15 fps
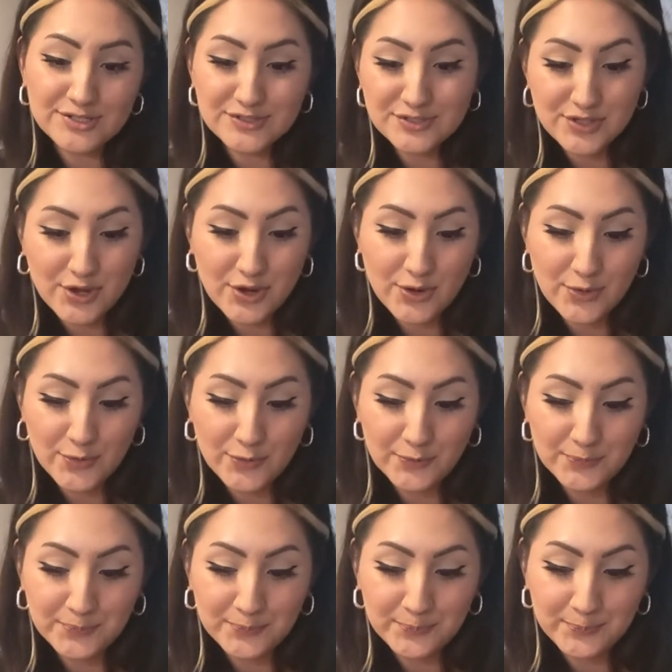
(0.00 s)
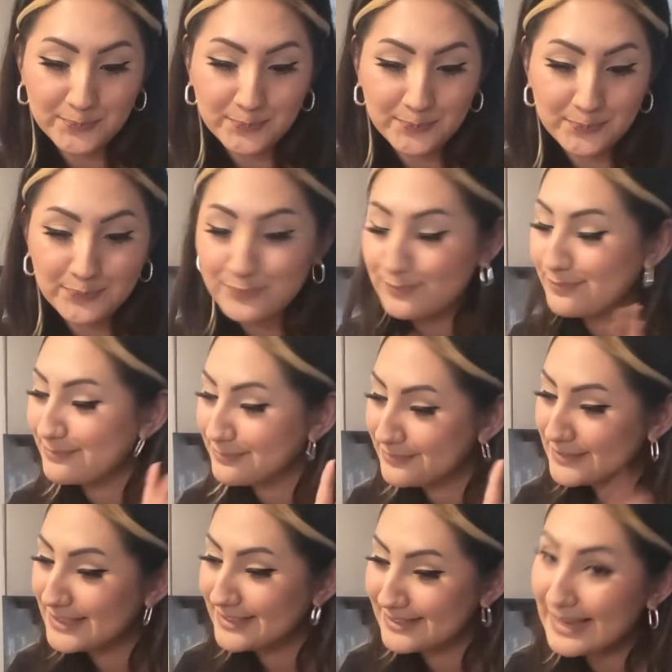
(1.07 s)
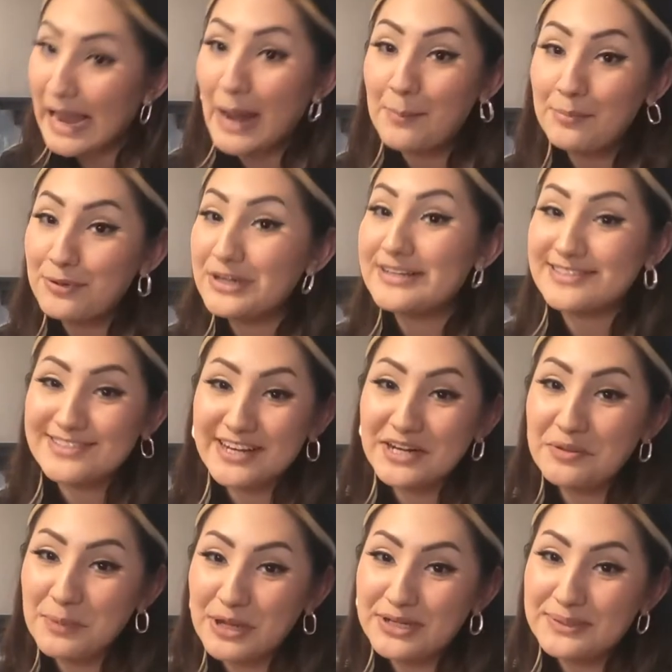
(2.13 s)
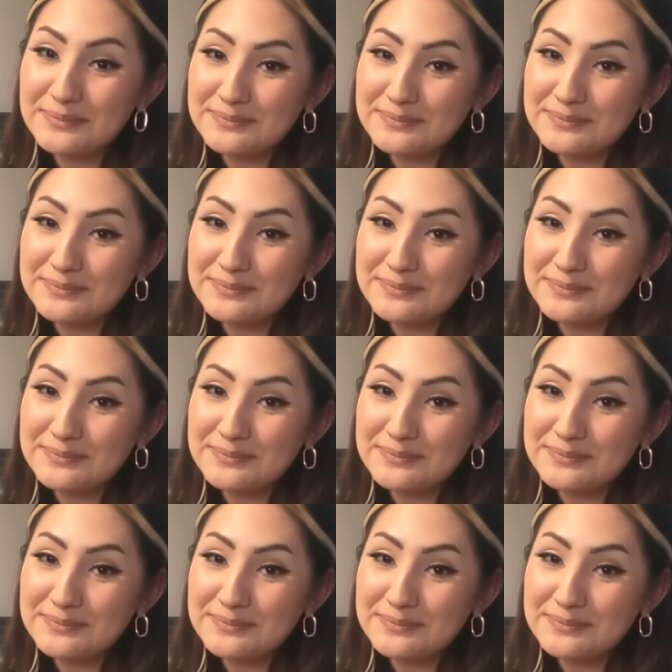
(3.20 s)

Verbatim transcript: so I'm pretty excited about